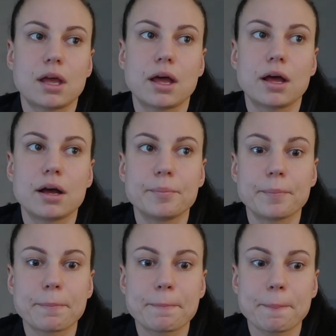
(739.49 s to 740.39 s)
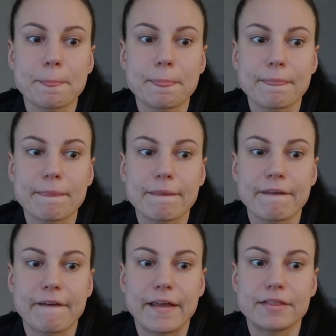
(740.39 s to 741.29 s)
and
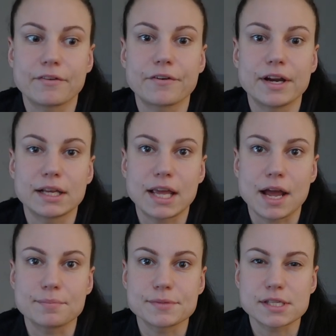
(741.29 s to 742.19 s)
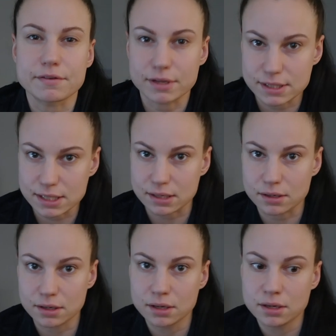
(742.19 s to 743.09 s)
currently I'm
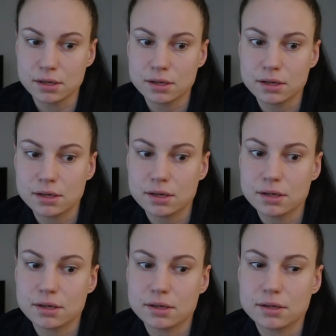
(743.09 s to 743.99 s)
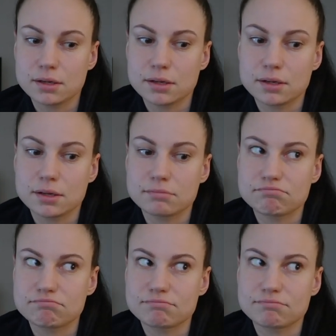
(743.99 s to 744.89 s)

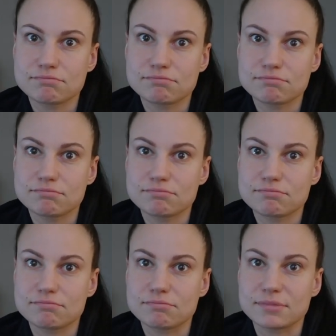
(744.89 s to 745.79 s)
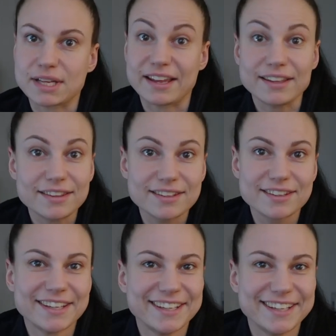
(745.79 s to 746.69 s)
78.
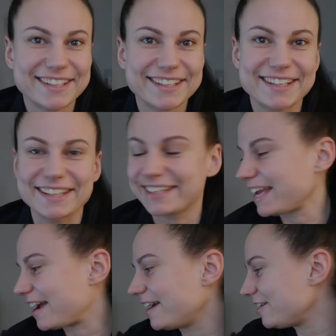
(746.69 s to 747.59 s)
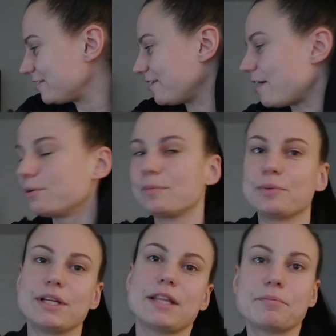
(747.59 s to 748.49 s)
Yeah, I don't know, I will
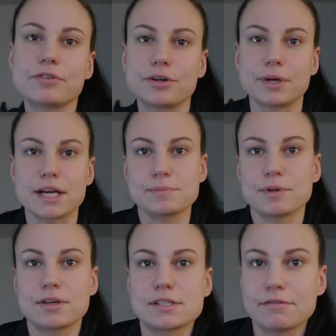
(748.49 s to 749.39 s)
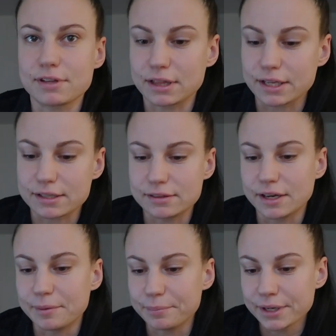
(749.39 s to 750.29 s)
pull it up for you guys, because I feel like
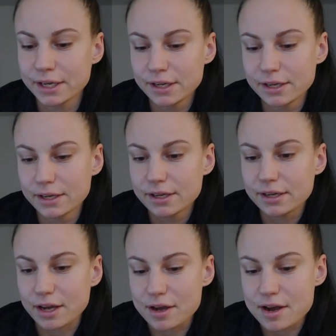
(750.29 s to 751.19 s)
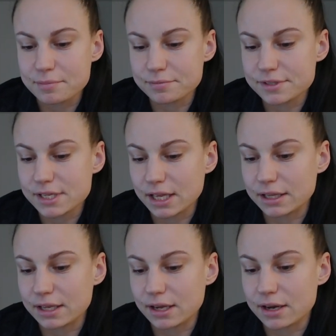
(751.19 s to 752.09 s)
dumb
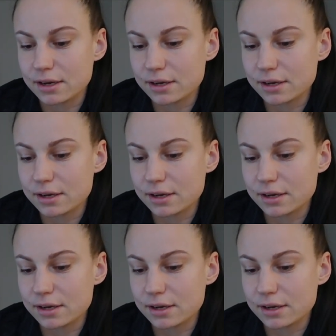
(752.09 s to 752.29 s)
telling